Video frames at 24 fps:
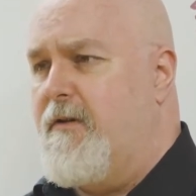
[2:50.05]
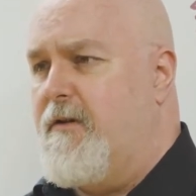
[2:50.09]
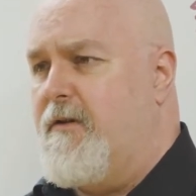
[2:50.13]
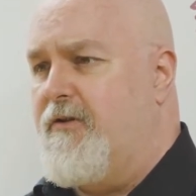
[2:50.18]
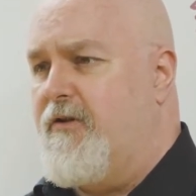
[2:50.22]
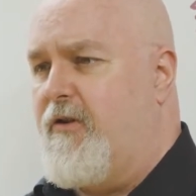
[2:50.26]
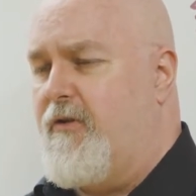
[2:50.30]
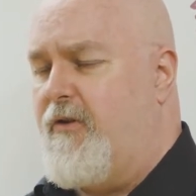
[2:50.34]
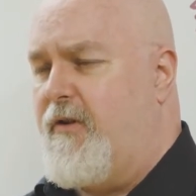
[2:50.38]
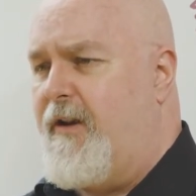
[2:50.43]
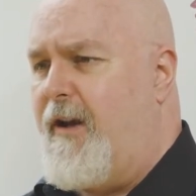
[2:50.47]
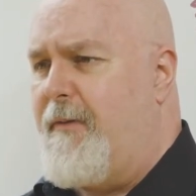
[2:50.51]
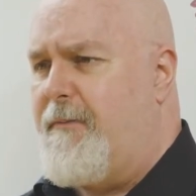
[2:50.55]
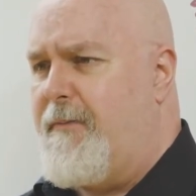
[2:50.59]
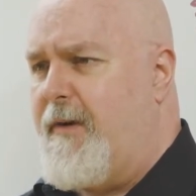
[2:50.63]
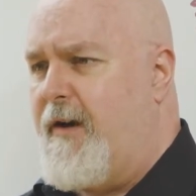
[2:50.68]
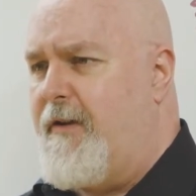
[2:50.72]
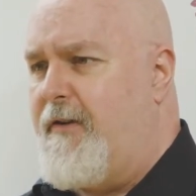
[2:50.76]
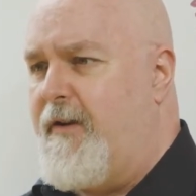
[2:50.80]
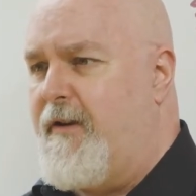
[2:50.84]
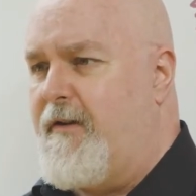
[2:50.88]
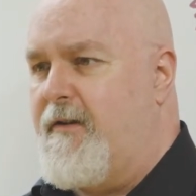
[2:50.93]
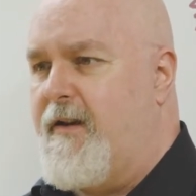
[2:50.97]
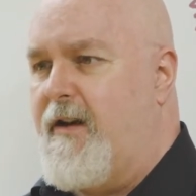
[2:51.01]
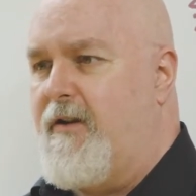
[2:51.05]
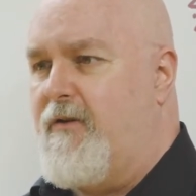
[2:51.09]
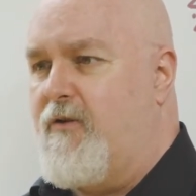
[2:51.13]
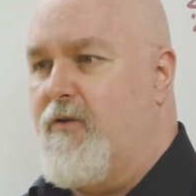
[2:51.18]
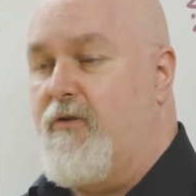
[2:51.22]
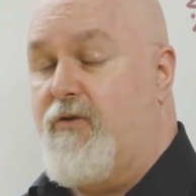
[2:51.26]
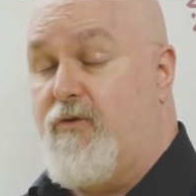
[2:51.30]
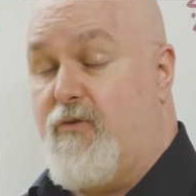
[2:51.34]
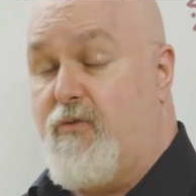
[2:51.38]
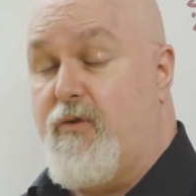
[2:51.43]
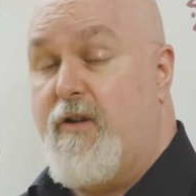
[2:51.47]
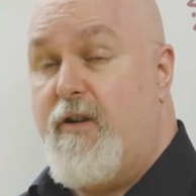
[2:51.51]
So yeah, I think that
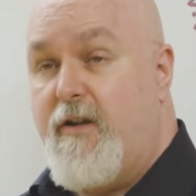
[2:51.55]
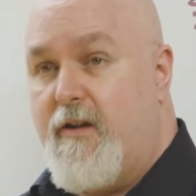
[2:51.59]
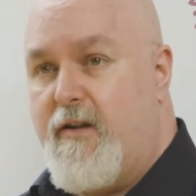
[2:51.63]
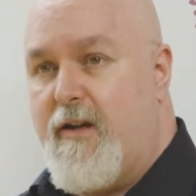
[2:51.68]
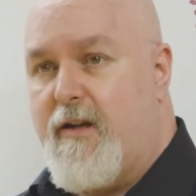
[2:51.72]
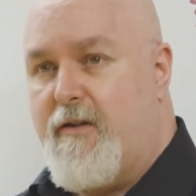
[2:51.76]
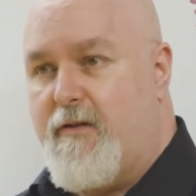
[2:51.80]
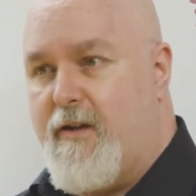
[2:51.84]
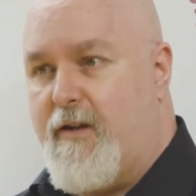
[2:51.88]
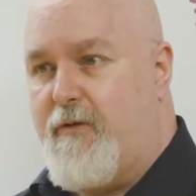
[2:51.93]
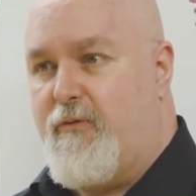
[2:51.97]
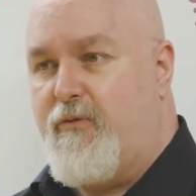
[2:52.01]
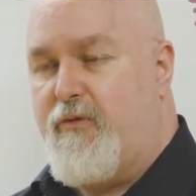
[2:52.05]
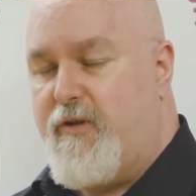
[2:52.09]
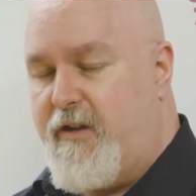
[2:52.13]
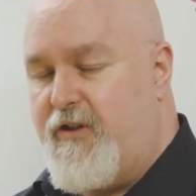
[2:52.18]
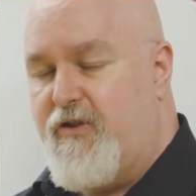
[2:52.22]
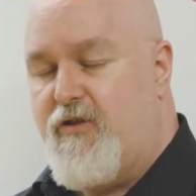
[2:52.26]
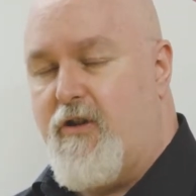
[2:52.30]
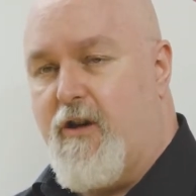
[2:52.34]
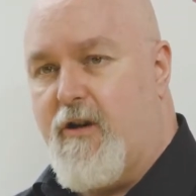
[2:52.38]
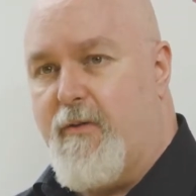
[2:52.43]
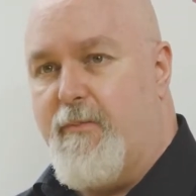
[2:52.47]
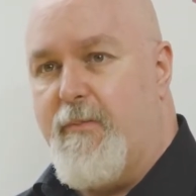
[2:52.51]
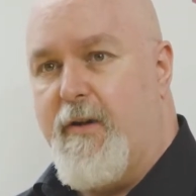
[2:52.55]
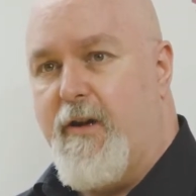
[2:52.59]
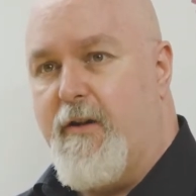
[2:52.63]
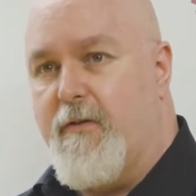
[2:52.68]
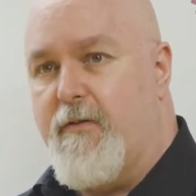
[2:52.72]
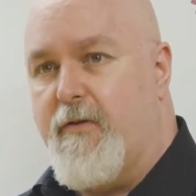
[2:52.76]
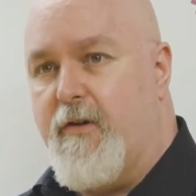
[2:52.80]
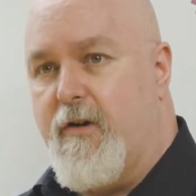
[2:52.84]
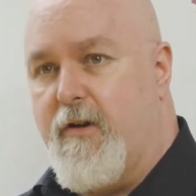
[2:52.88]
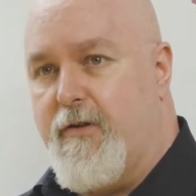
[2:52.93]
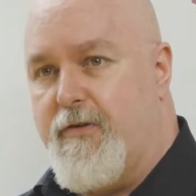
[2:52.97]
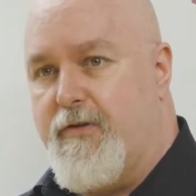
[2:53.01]
really struck me at
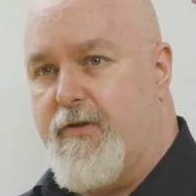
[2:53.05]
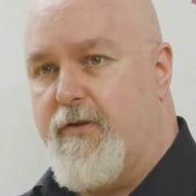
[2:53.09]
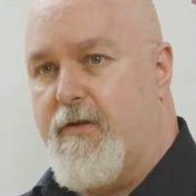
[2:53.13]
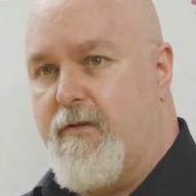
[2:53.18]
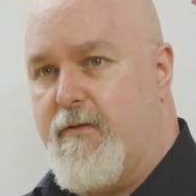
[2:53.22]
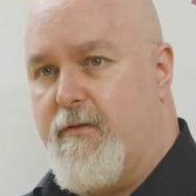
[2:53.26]
first.